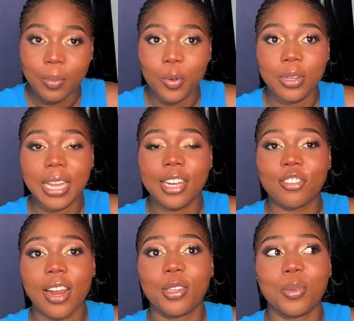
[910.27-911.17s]
because I
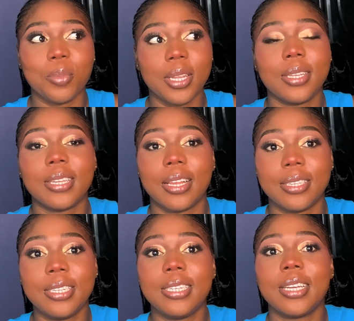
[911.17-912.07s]
try to make it as
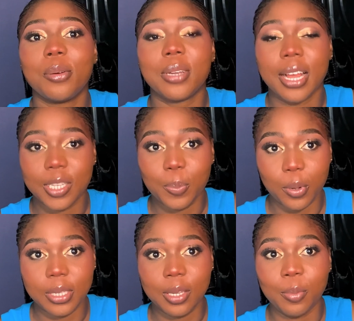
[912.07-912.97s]
detailed as
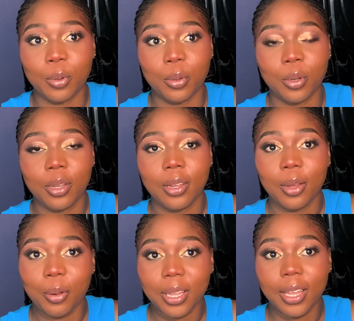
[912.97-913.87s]
possible.
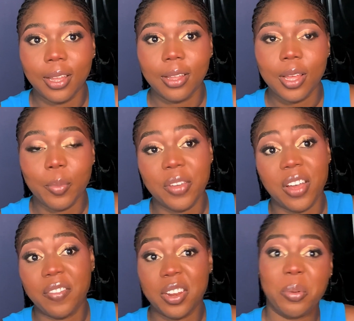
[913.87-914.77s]
Okay, but if you
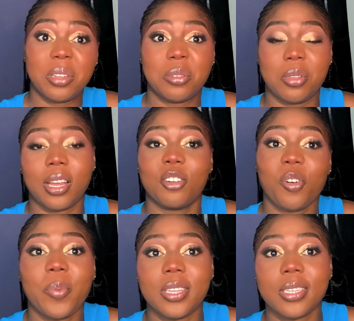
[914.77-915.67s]
have any question, you can
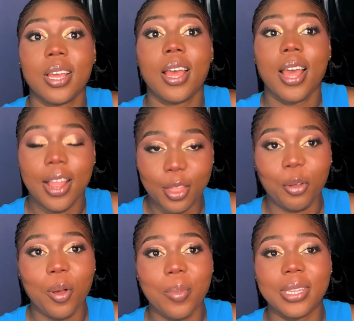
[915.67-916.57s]
drop it in the
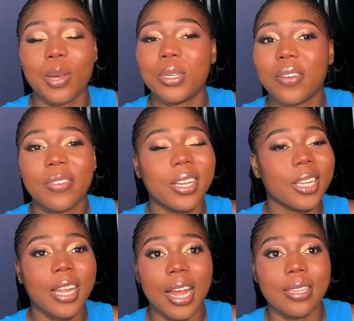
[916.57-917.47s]
comments. I will
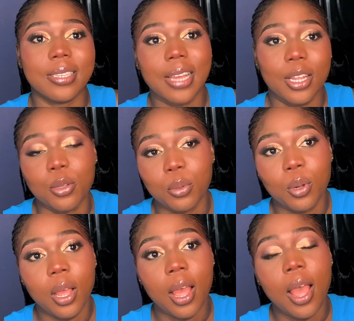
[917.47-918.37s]
definitely answer you.
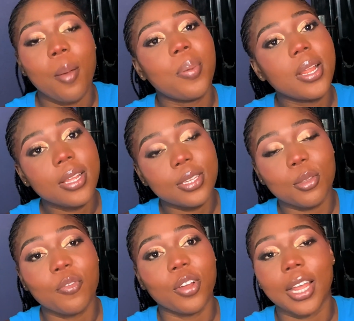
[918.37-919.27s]
Please
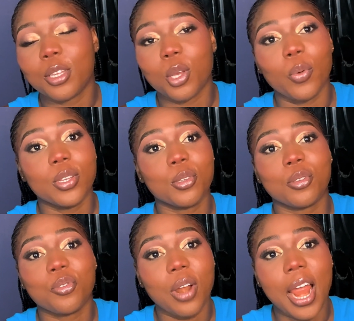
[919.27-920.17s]
don't forget to always
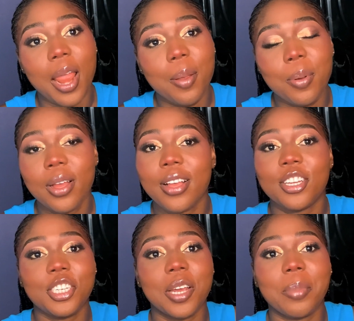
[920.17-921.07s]
subscribe,
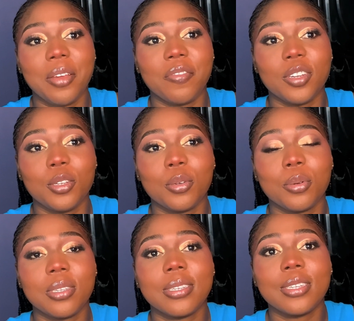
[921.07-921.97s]
share my
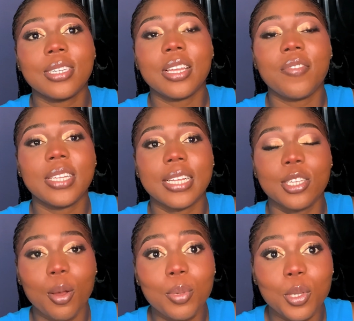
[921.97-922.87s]
videos, give it a
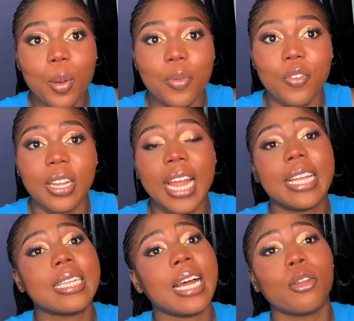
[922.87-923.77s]
thumbs up if you
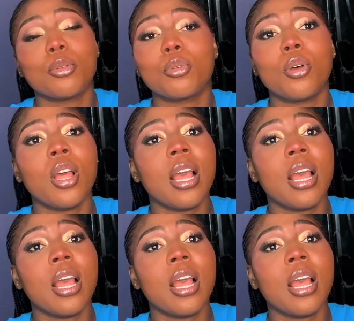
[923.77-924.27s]
like it, and also